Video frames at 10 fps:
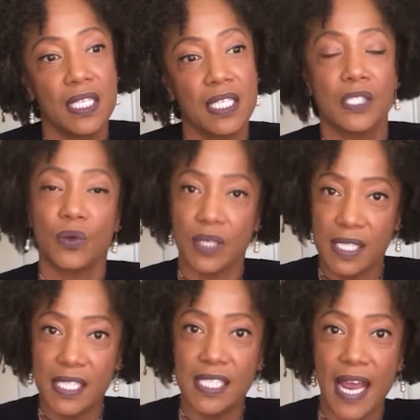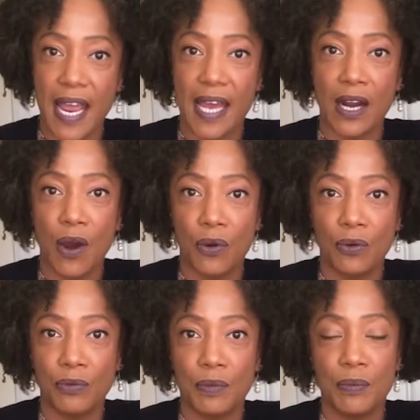the sort of stay at
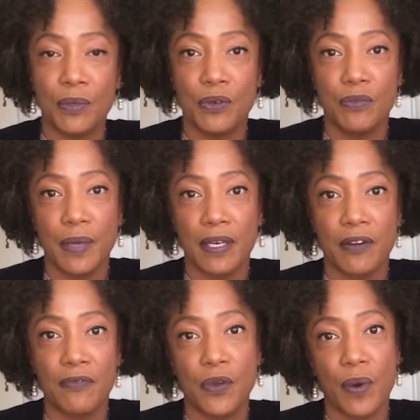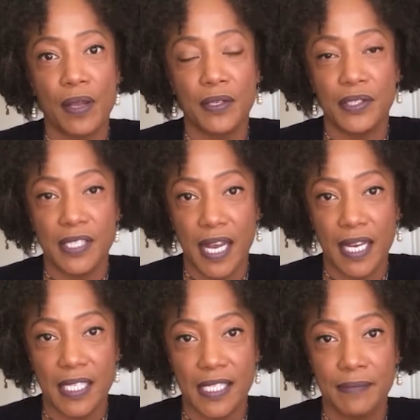home movement in a few other
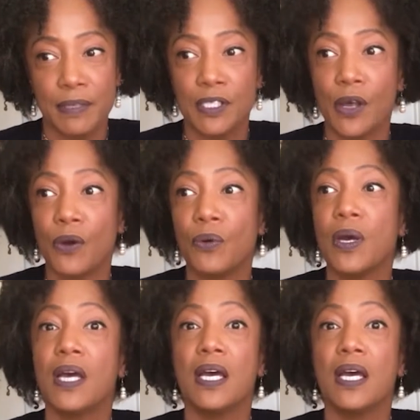states. So